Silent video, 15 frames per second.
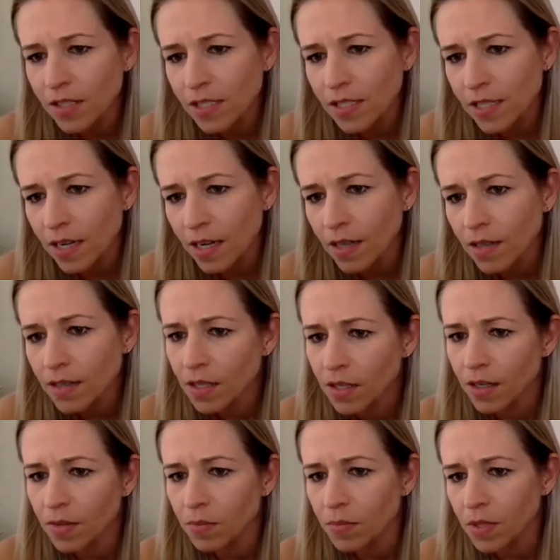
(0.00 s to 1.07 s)
Giselle. You're
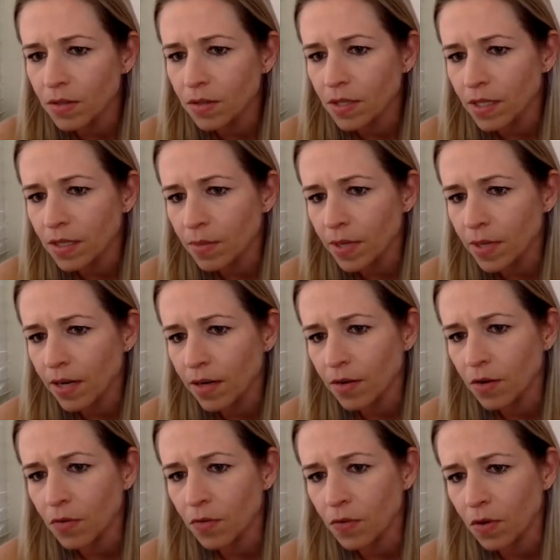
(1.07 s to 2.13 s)
unmuted, but I don't
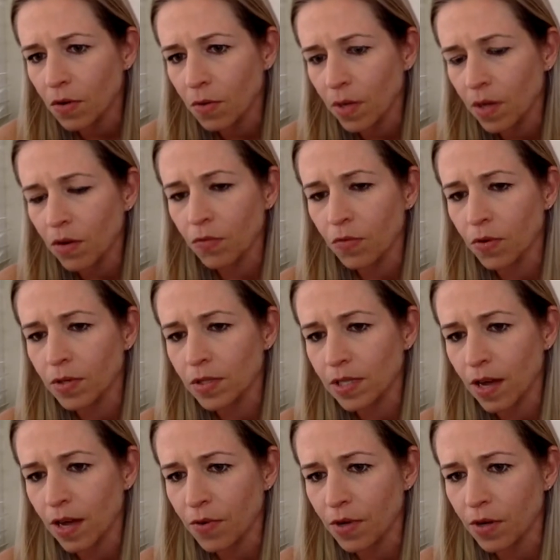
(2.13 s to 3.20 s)
know if your microphone is
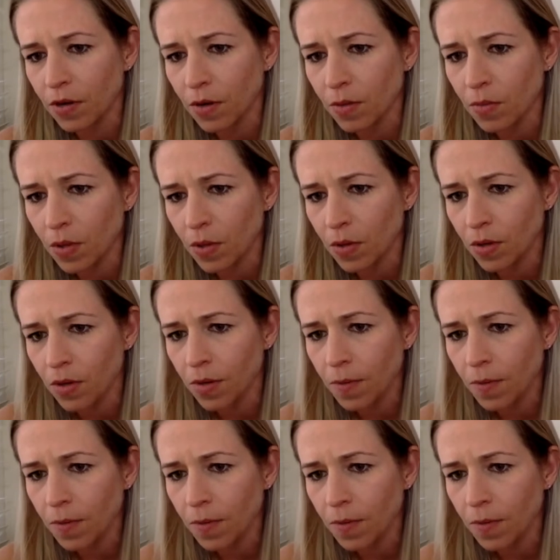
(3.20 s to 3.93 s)
off on your computer.